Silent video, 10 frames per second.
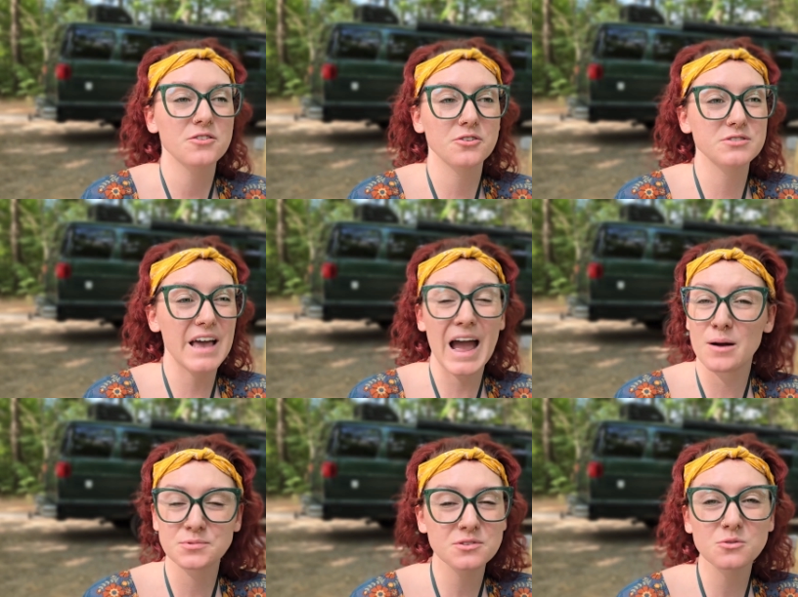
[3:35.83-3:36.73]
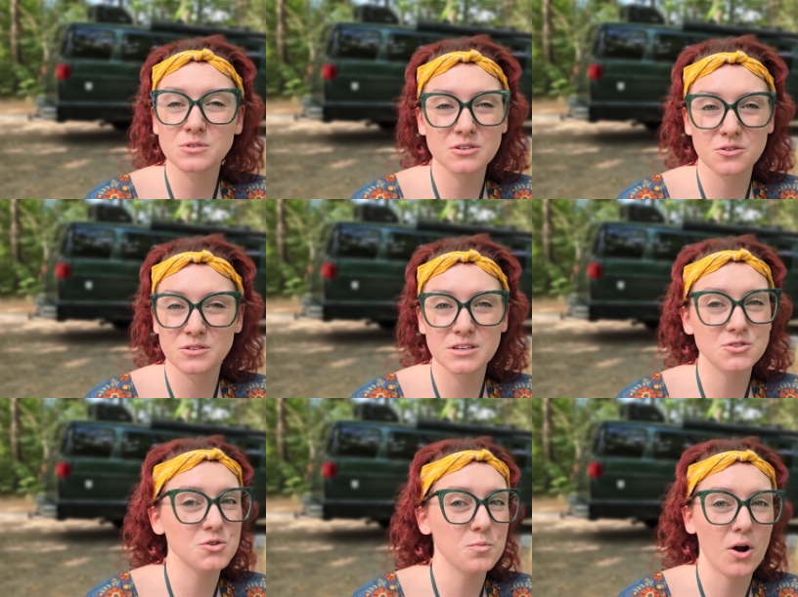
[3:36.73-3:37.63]
there's absolutely no
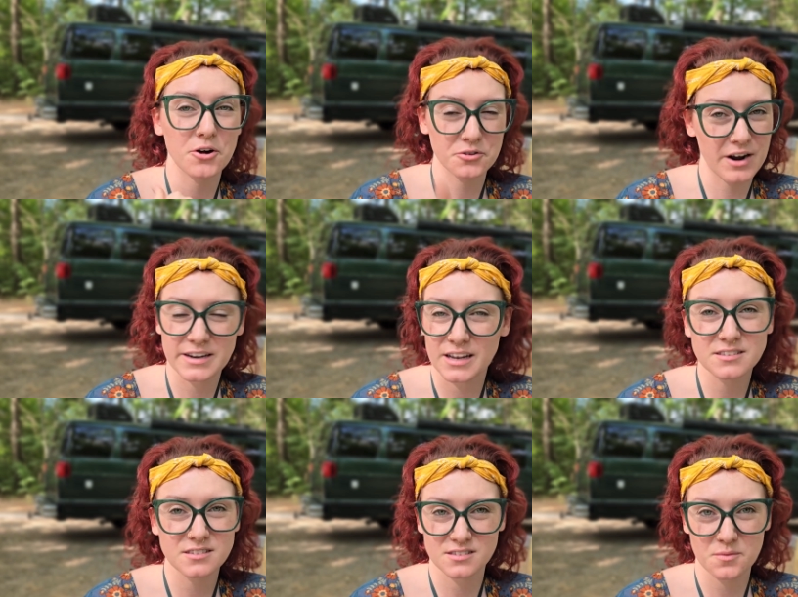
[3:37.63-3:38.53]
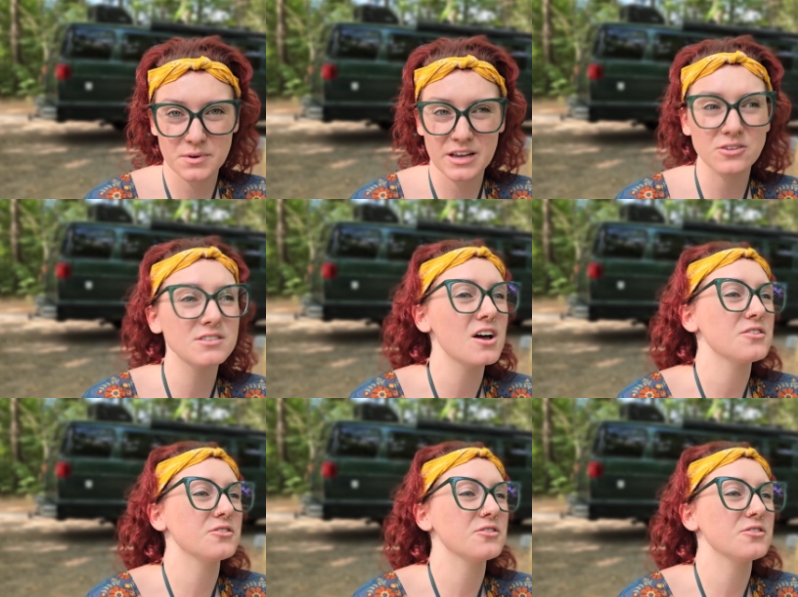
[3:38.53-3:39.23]
need to park right next to somebody else.